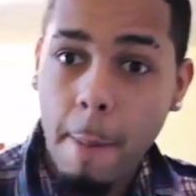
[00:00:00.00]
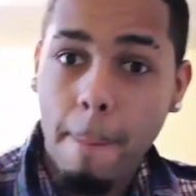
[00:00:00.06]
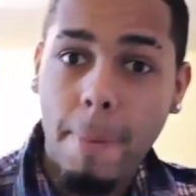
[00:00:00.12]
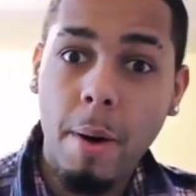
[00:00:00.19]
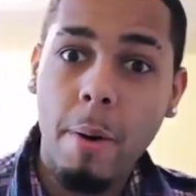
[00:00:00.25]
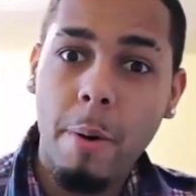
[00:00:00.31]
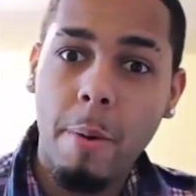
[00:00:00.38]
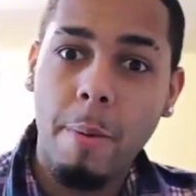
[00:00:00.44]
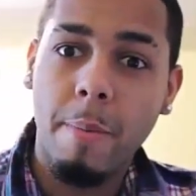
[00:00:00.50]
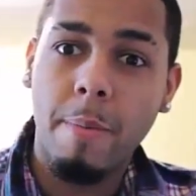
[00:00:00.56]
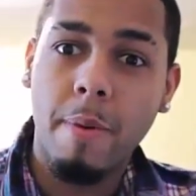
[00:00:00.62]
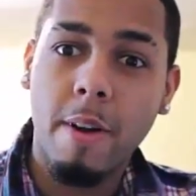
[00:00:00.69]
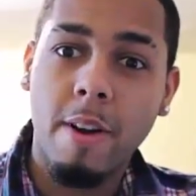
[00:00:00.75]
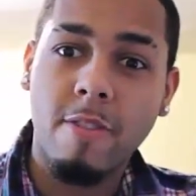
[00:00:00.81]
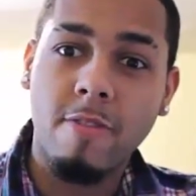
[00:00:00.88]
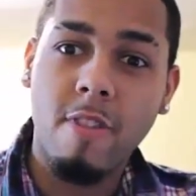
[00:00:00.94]
Boom,
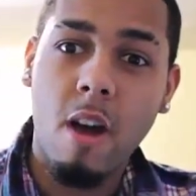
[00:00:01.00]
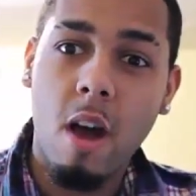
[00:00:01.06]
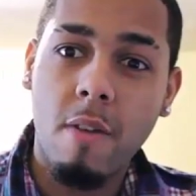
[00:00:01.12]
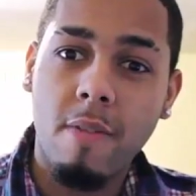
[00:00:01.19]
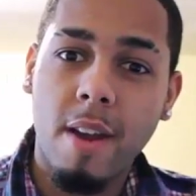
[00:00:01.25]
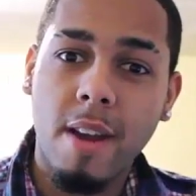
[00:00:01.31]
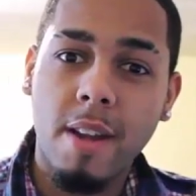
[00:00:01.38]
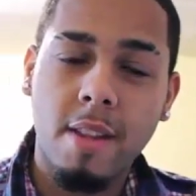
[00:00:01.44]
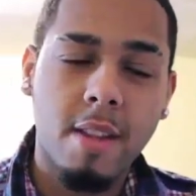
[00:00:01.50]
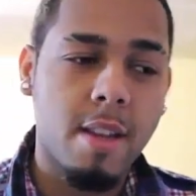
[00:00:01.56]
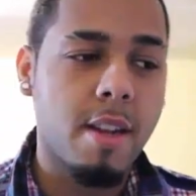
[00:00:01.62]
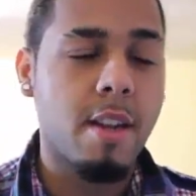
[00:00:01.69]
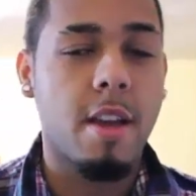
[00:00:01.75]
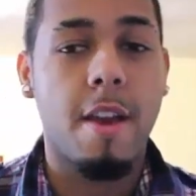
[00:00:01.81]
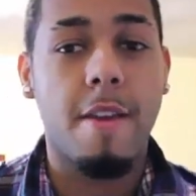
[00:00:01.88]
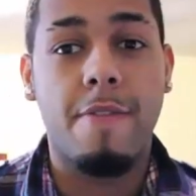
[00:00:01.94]
Grah right there.